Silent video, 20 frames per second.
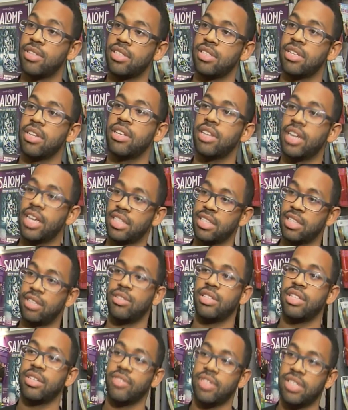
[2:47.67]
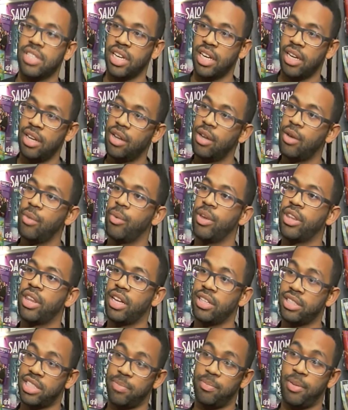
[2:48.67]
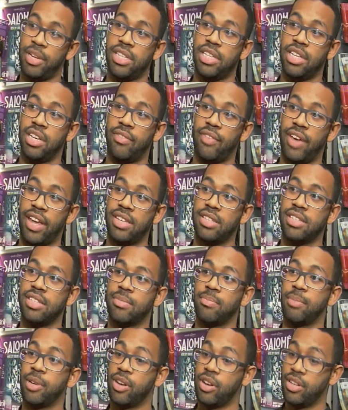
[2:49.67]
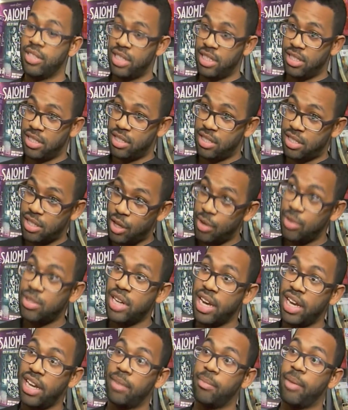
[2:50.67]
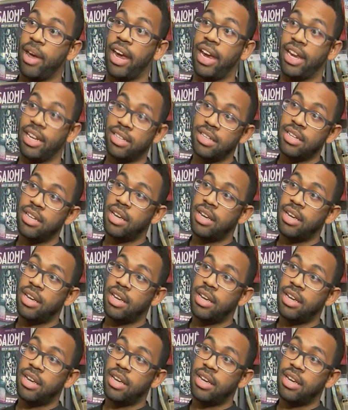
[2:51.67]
a certain exclusivity with LGBT events because it's so tailor-made